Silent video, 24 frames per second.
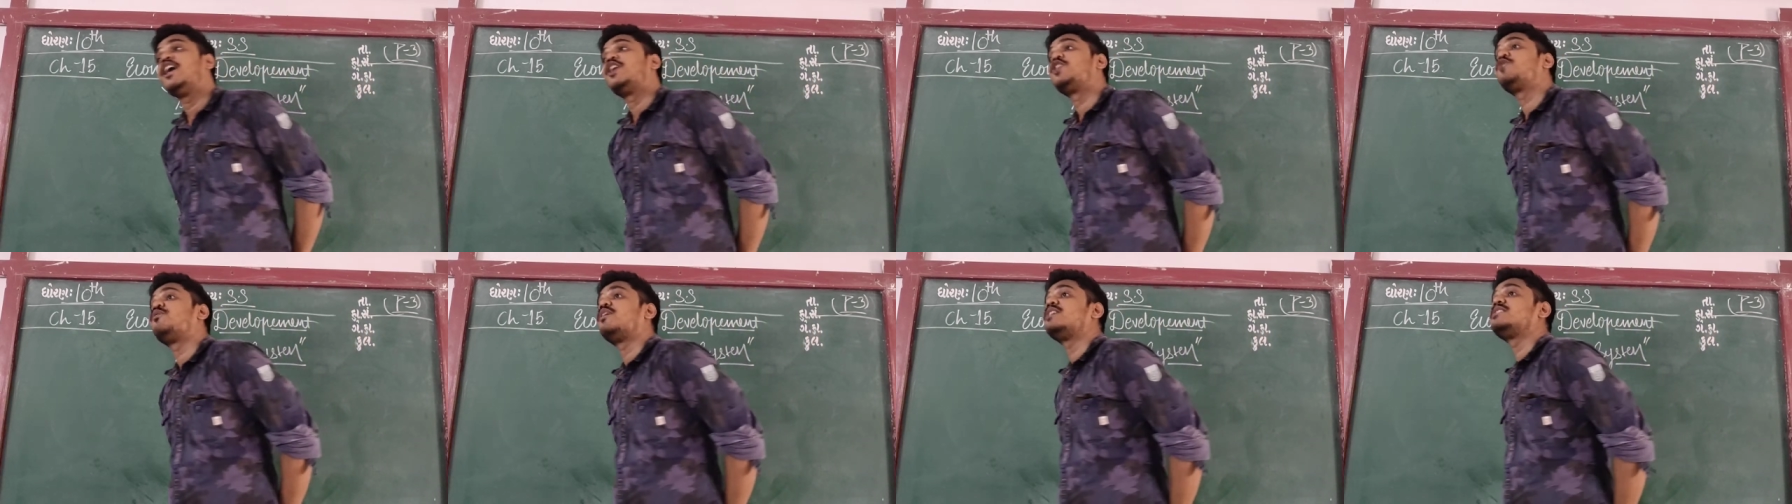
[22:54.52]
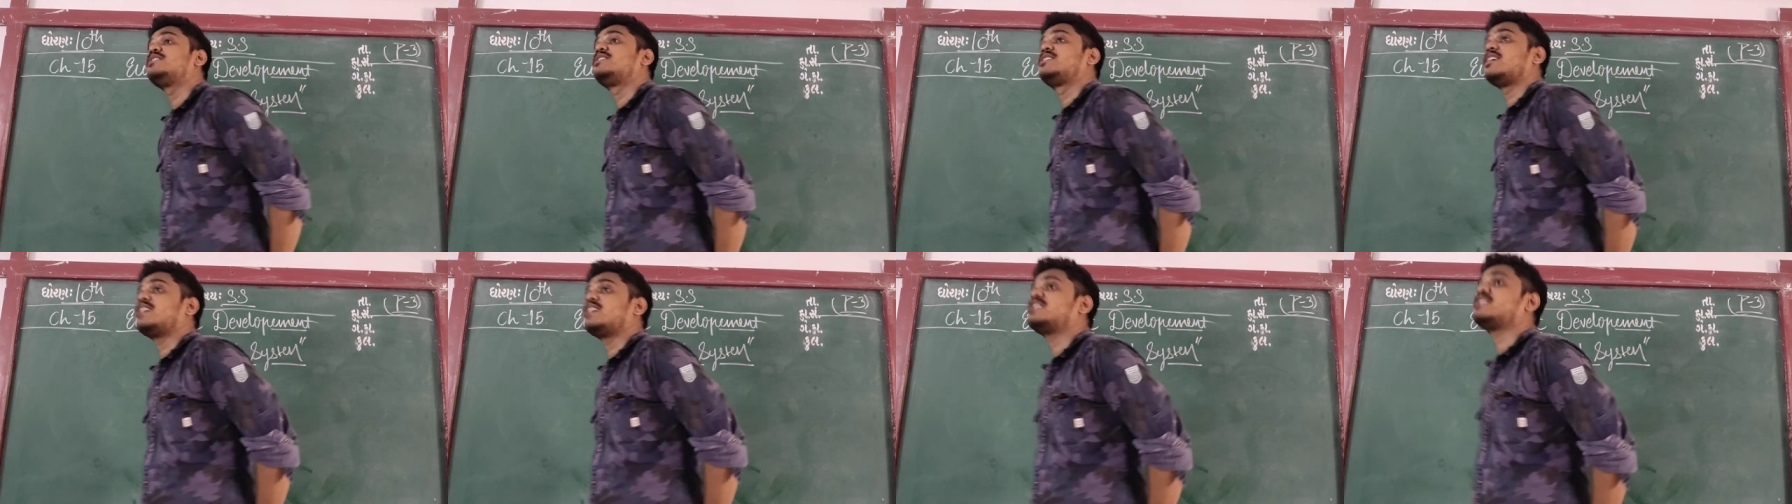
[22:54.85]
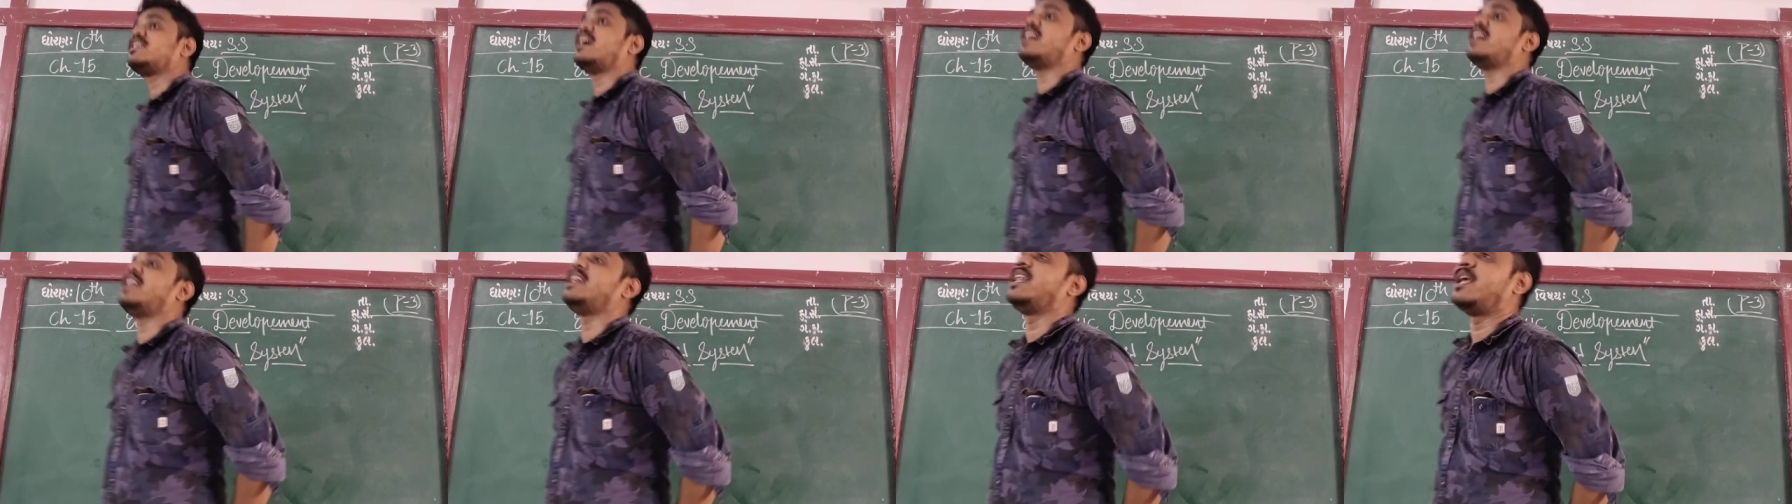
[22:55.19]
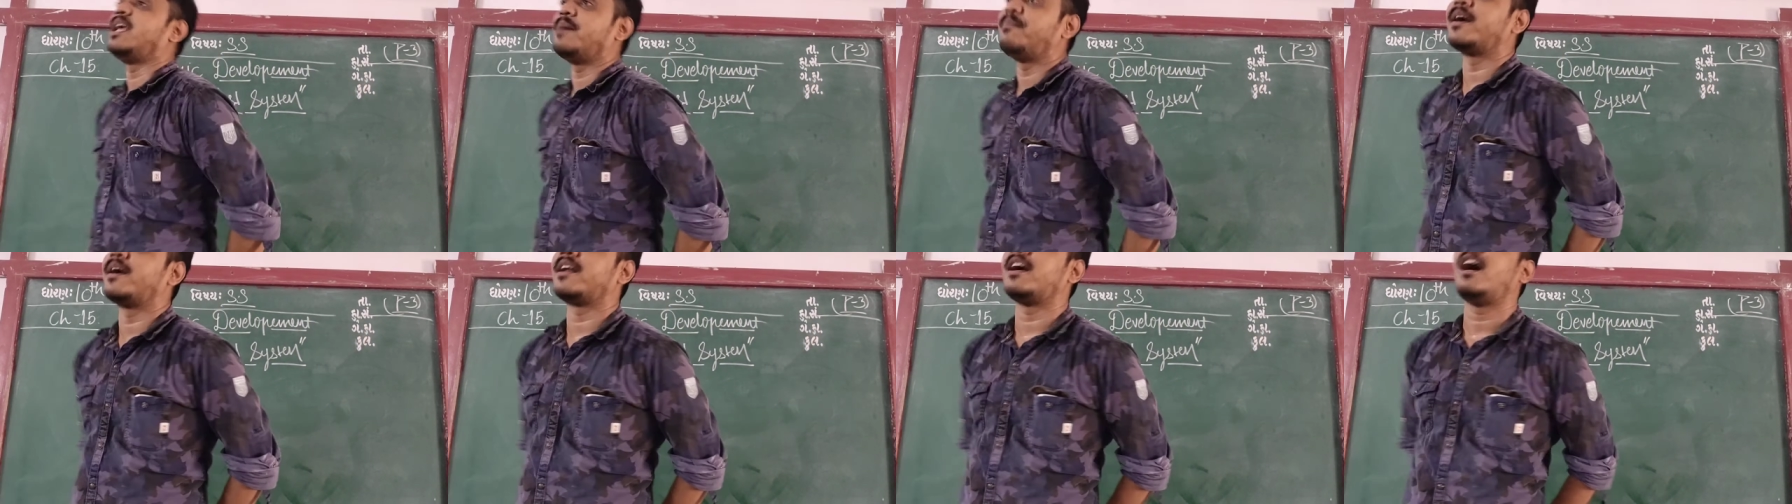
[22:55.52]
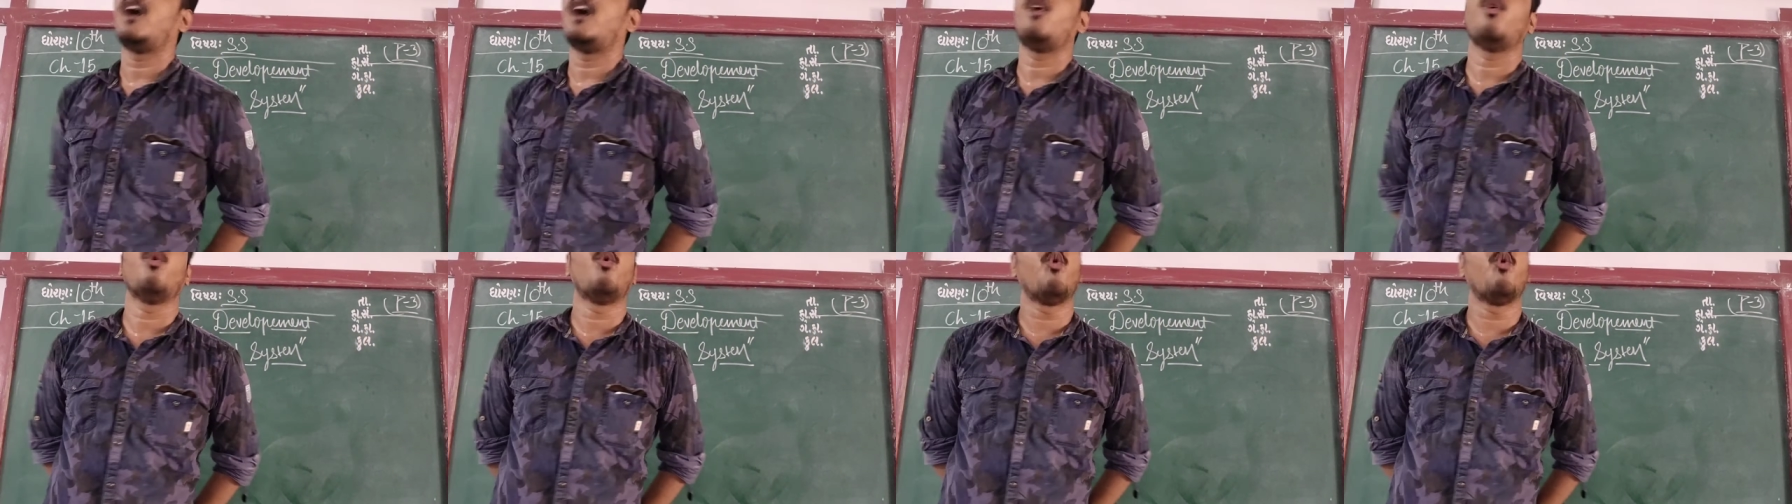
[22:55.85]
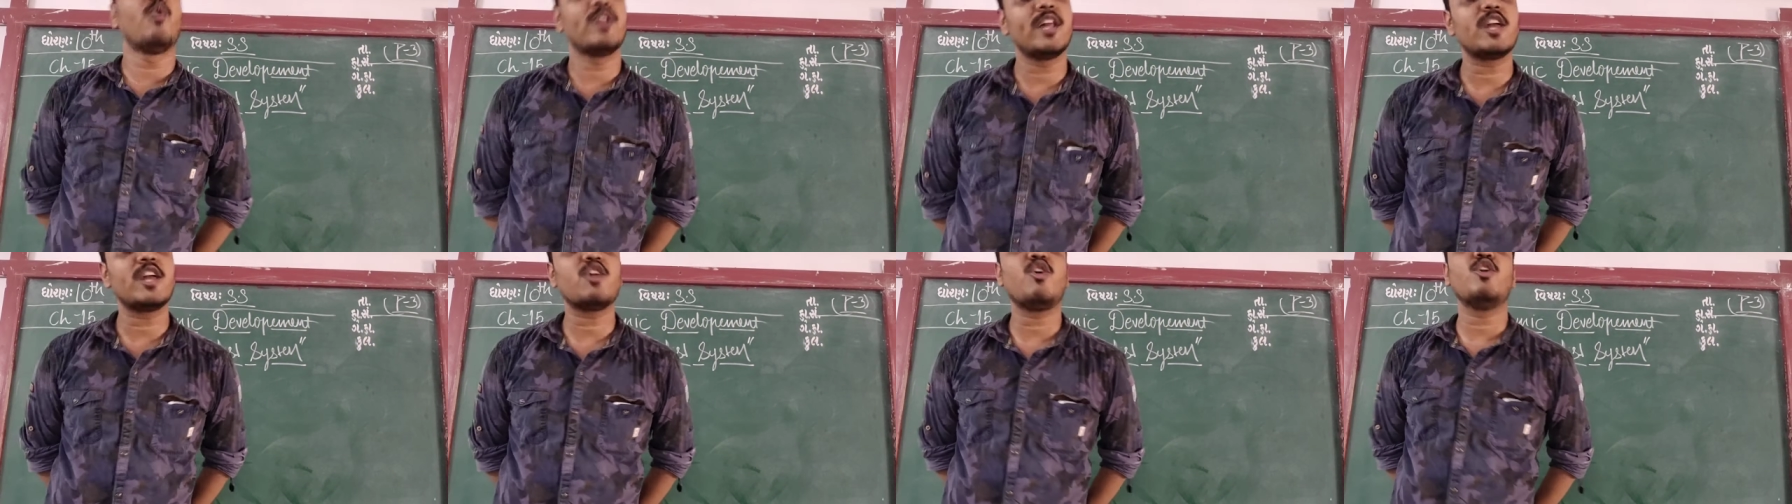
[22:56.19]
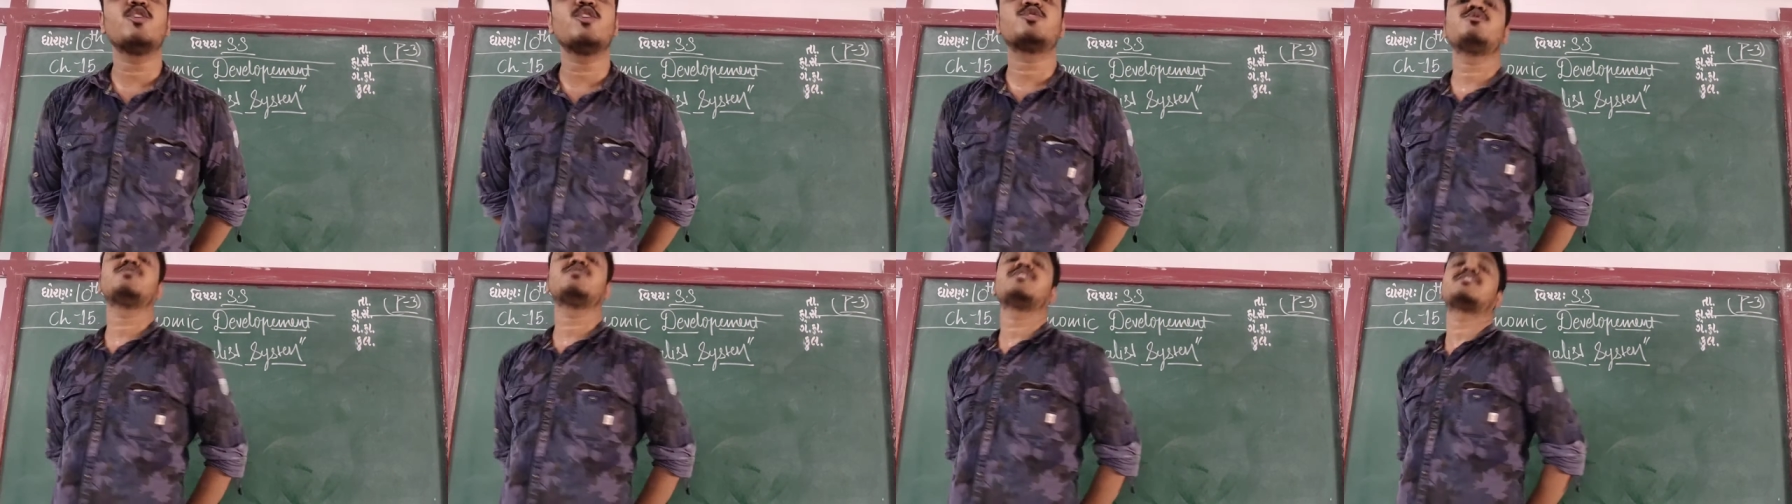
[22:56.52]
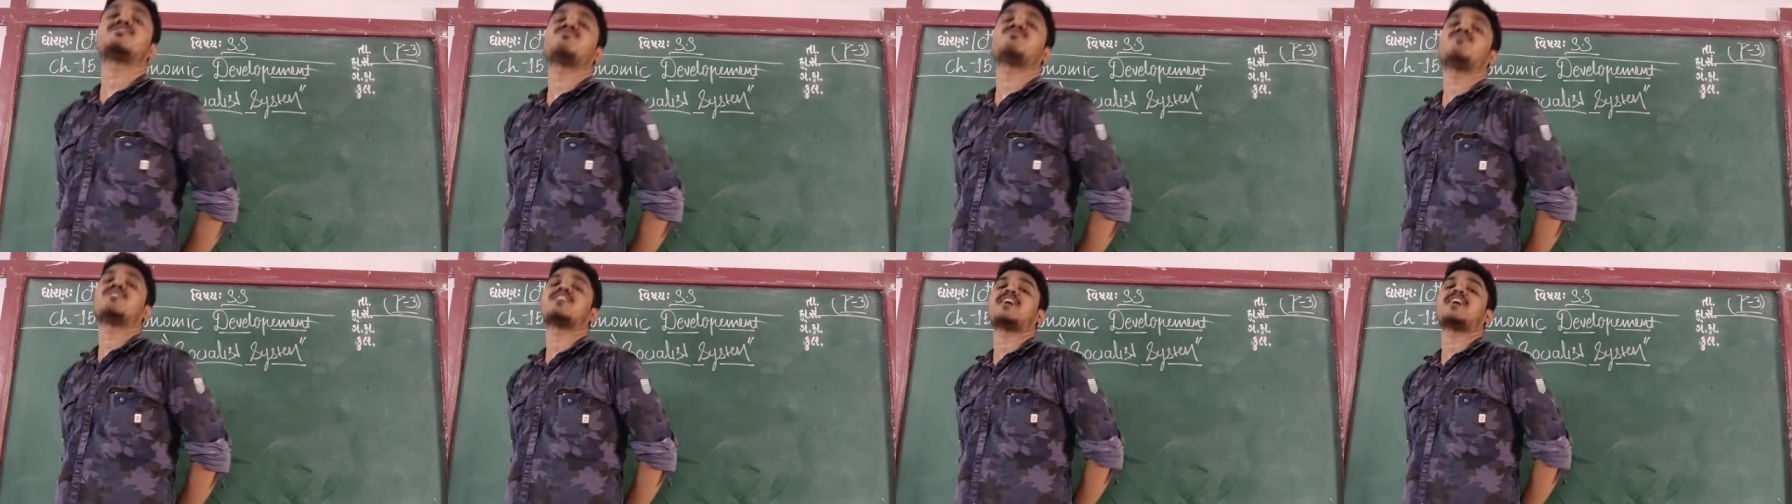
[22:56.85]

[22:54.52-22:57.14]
you are just a laborer. A owner also just